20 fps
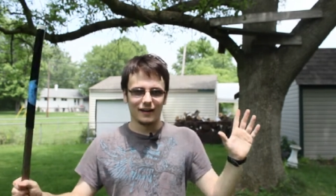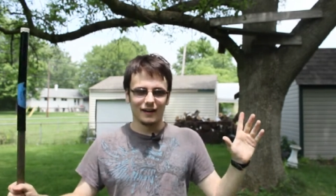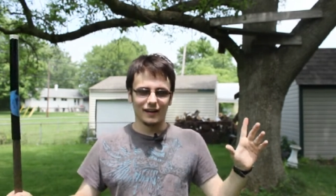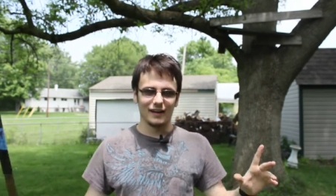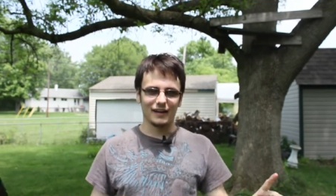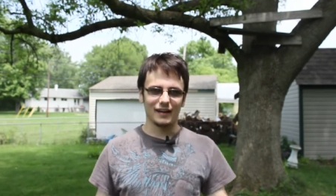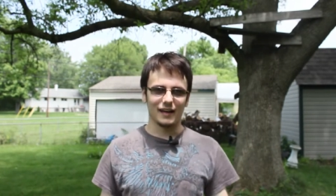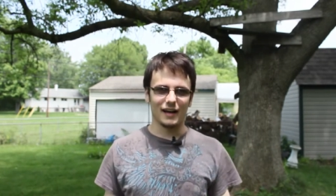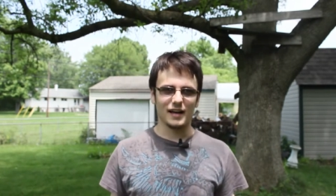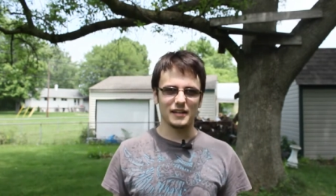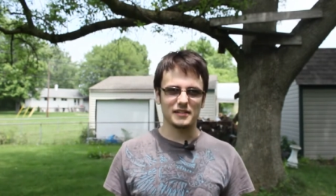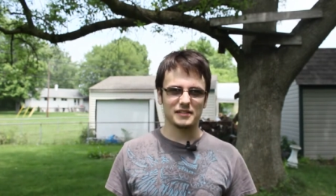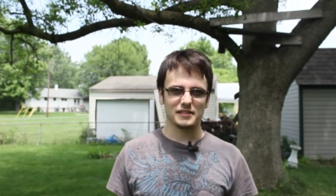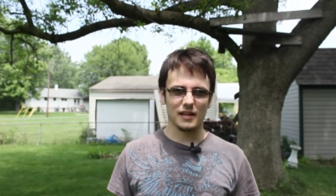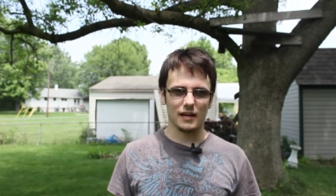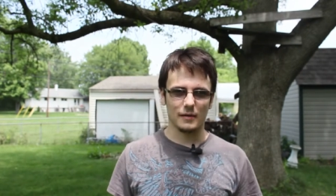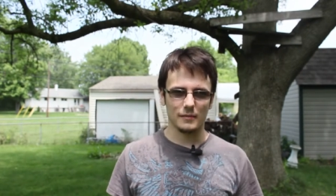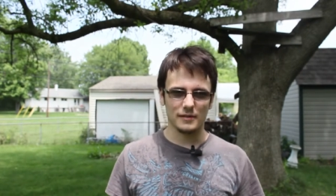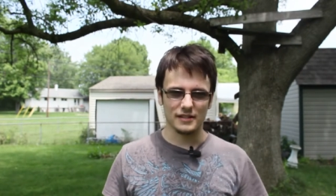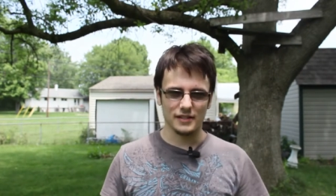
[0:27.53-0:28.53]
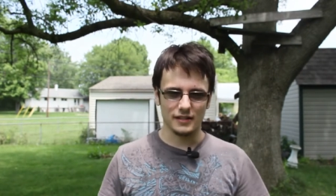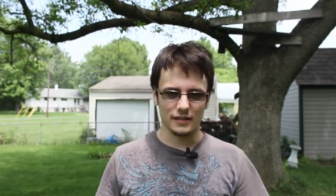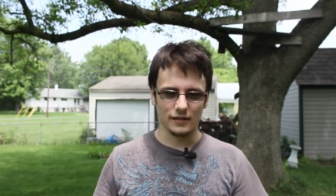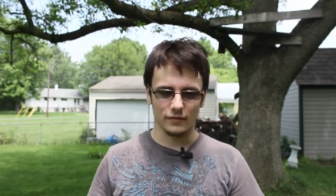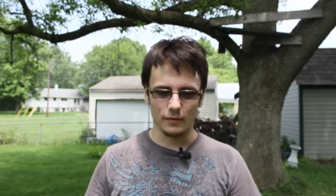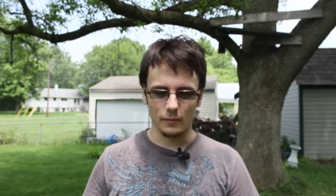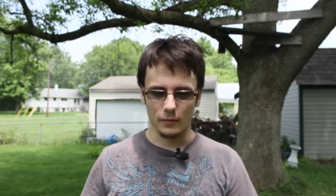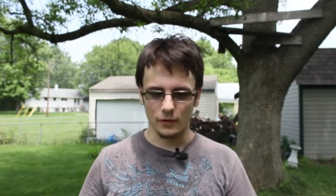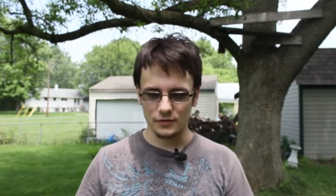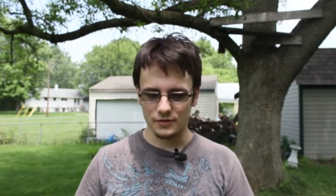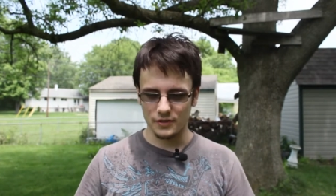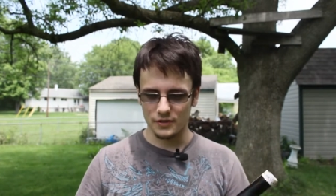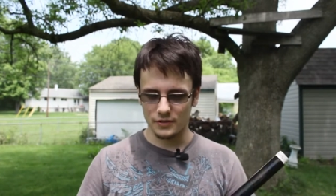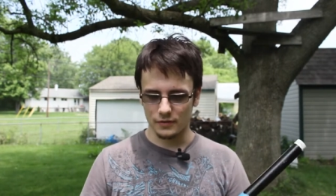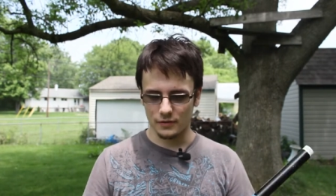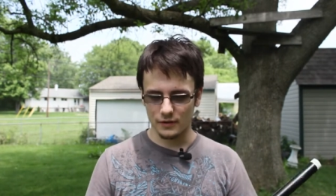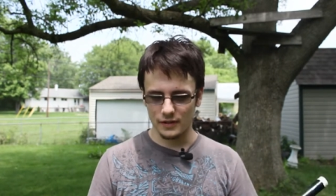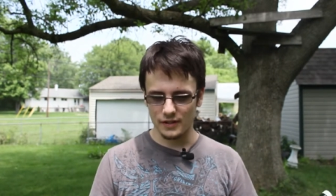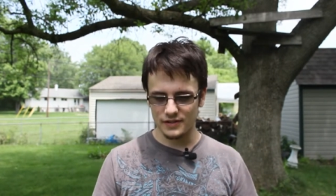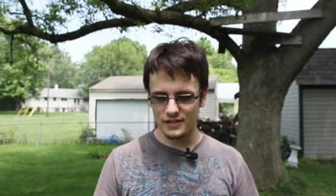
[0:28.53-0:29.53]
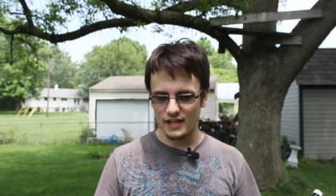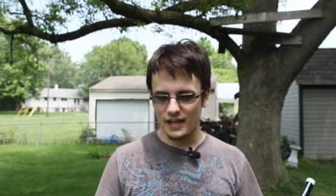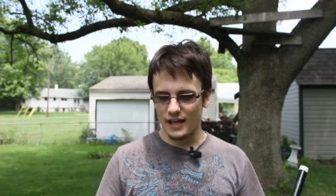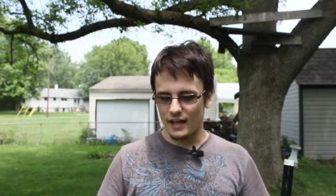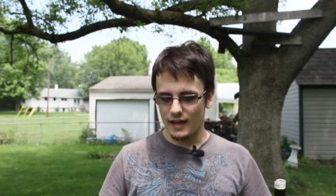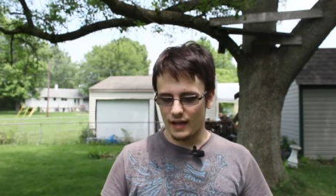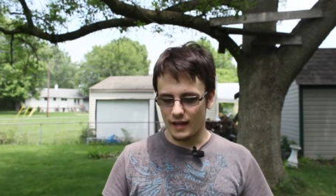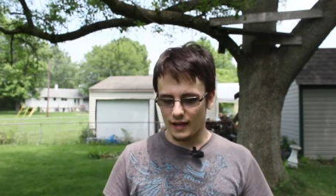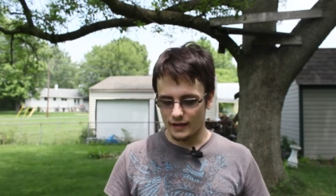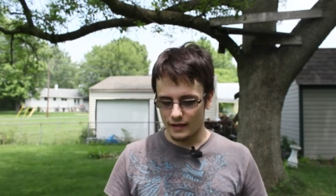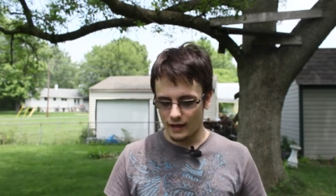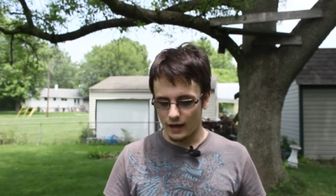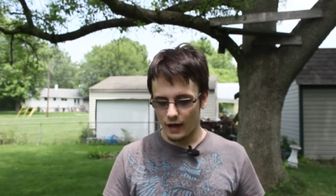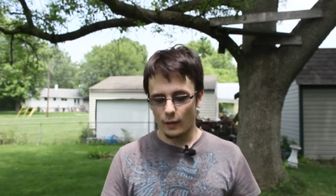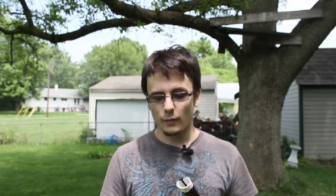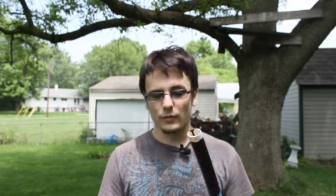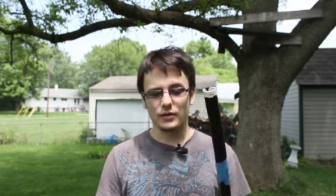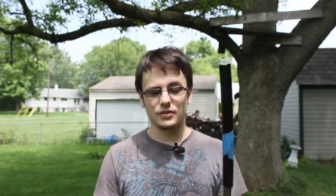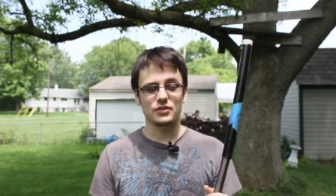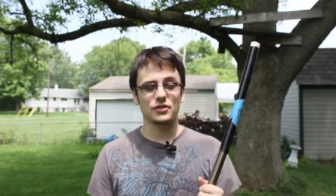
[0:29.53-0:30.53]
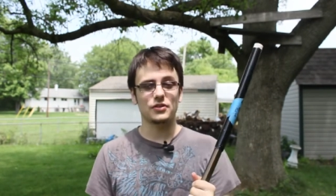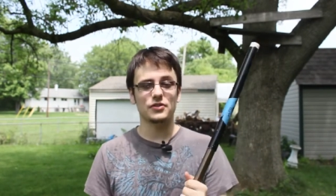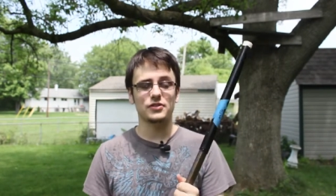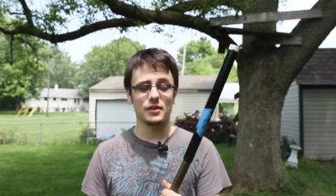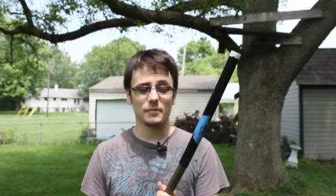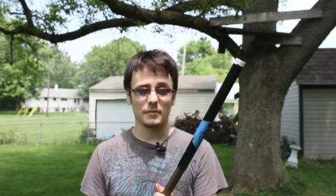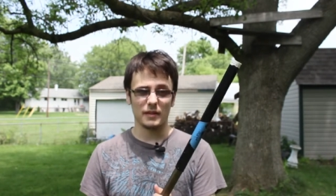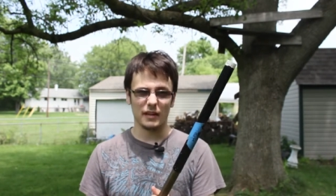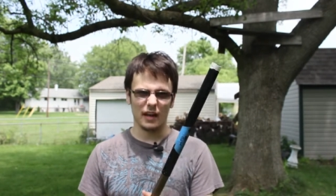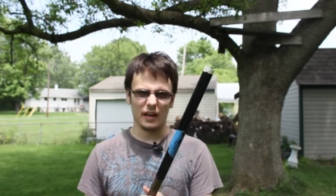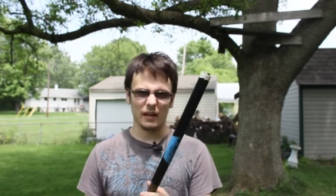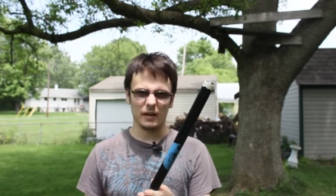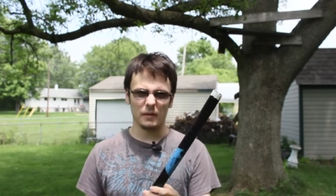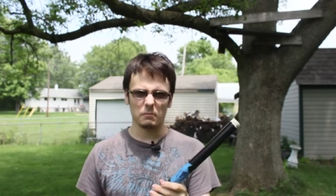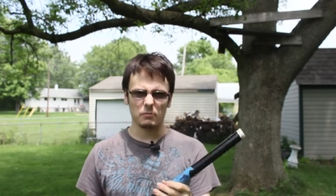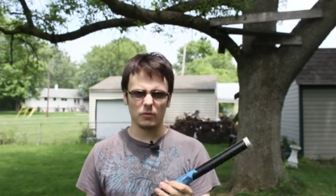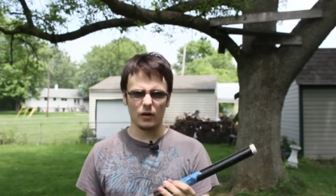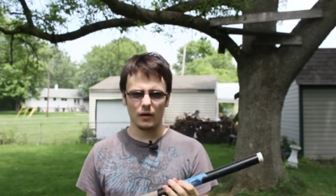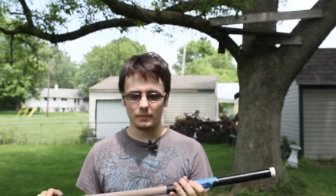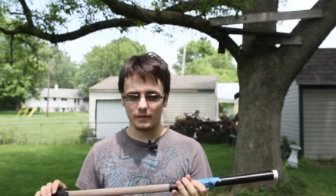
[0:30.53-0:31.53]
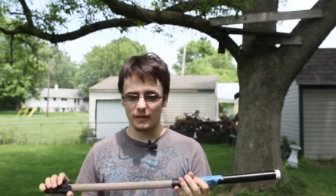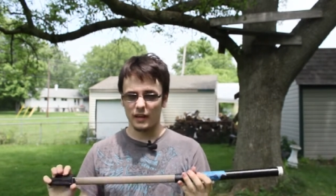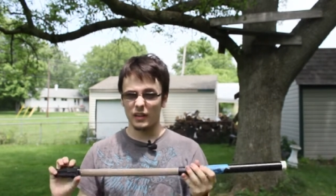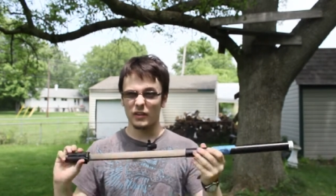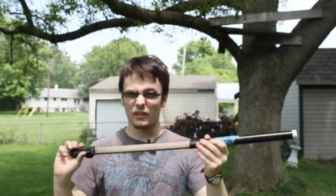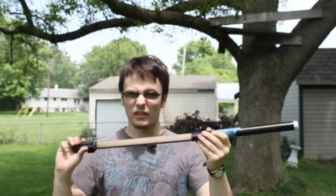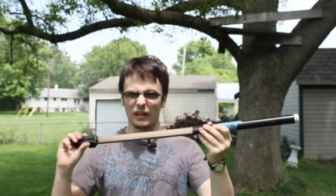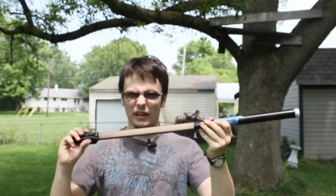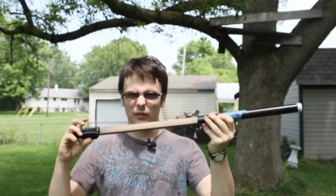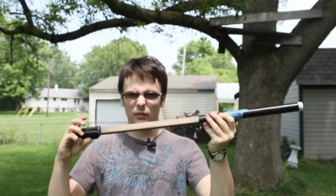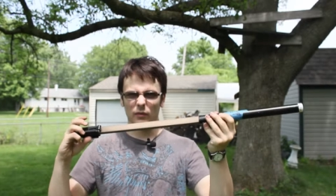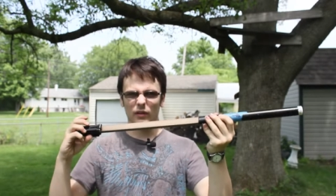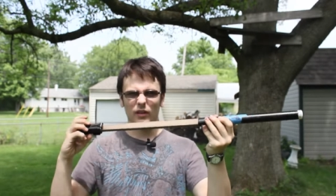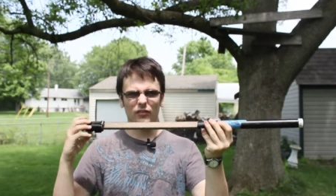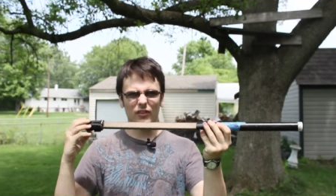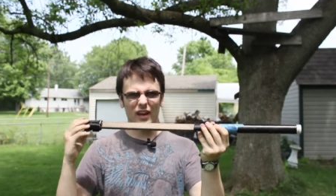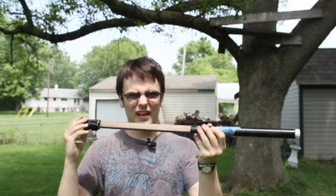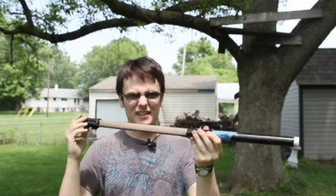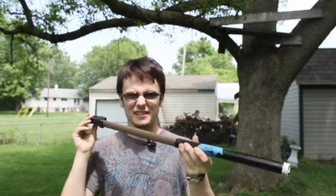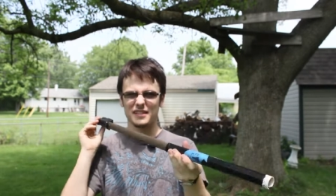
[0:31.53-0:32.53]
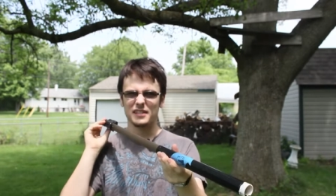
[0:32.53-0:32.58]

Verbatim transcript: Hey guys, Thomas here for Bolt's Tutorials, and uh, I want to show you something I propped together like real fast.